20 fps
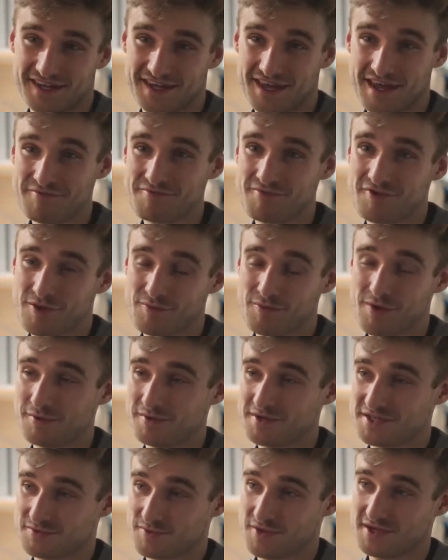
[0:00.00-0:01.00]
came from, where
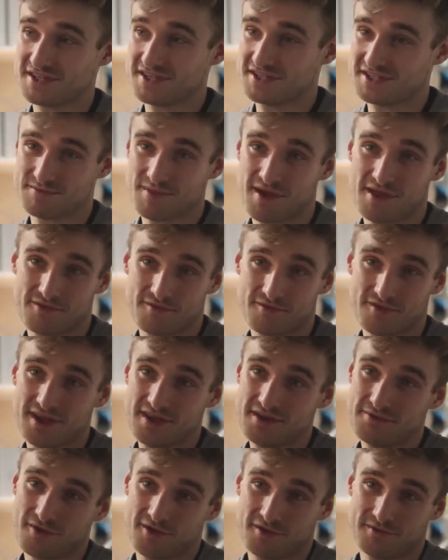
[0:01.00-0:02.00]
we switch into Man 3
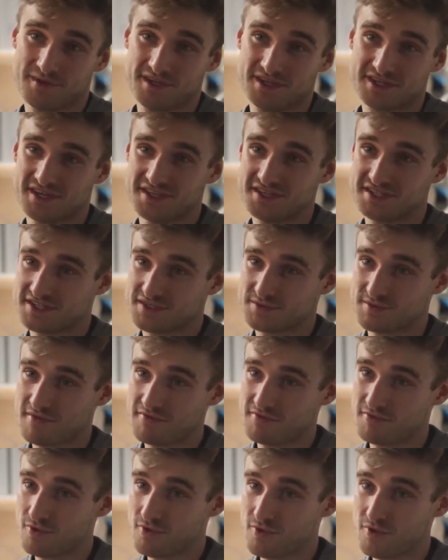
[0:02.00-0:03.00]
rather than me changing to Man
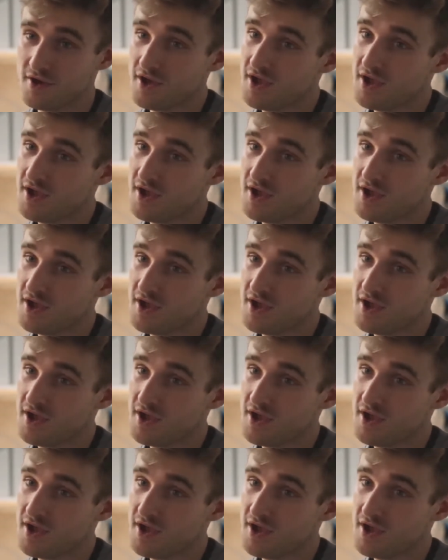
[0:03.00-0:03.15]
4,